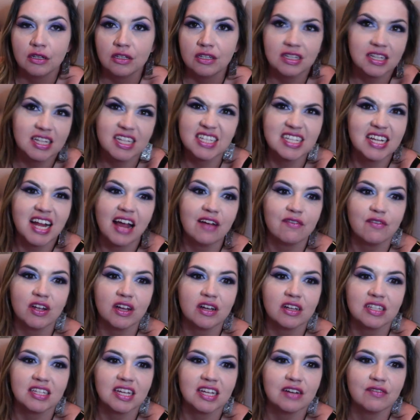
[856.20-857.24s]
it's not real,
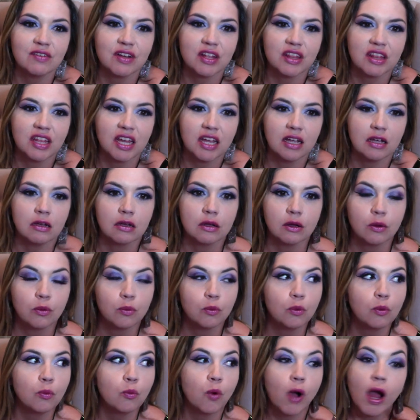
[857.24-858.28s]
it's not a real thing.
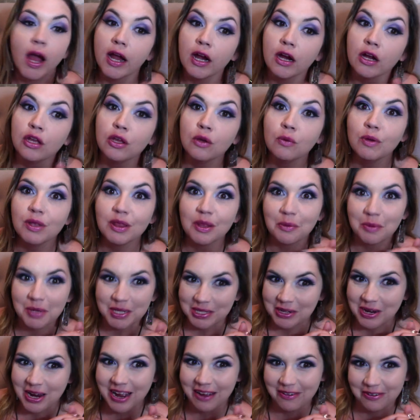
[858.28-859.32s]
Well, why are you in the
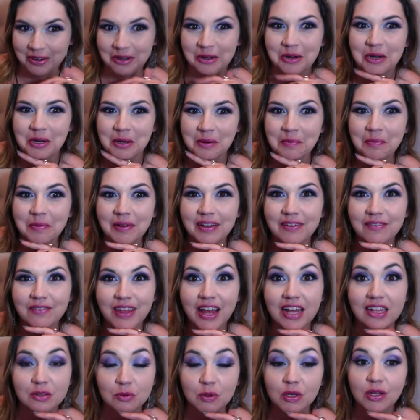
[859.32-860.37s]
witchcraft group if
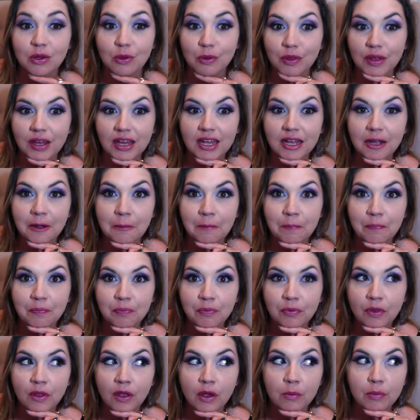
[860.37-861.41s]
that's what you think?
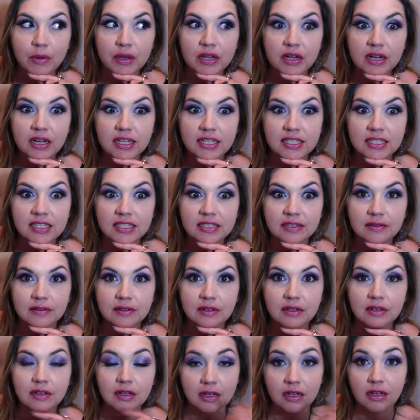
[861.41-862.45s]
Because
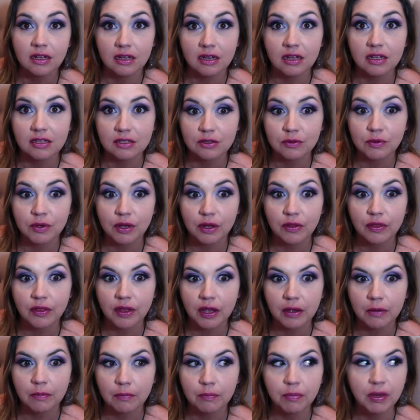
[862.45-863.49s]
it is a real
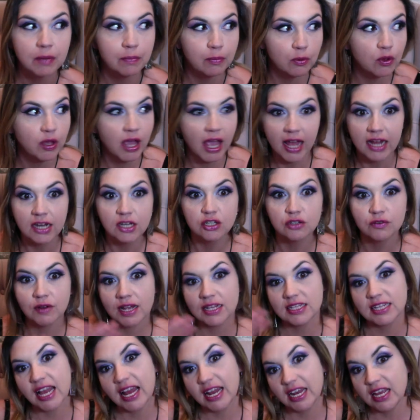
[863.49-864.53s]
thing. People can
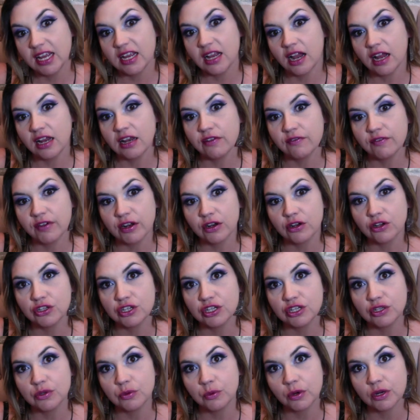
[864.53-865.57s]
direct any kind of energy
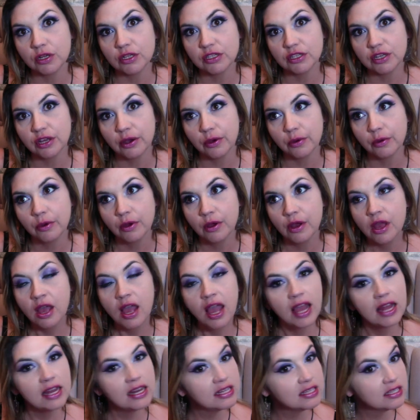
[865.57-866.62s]
towards you.
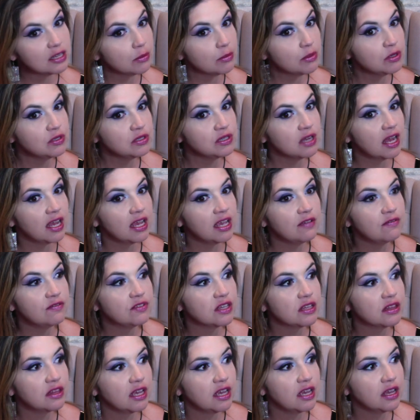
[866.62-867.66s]
And it's almost naive to
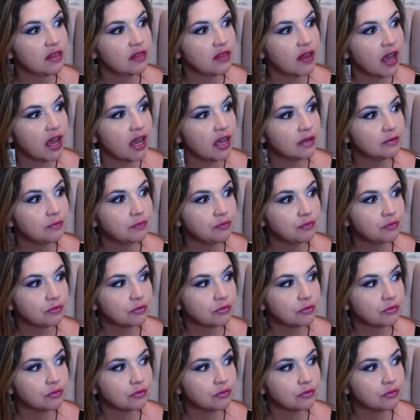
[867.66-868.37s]
think that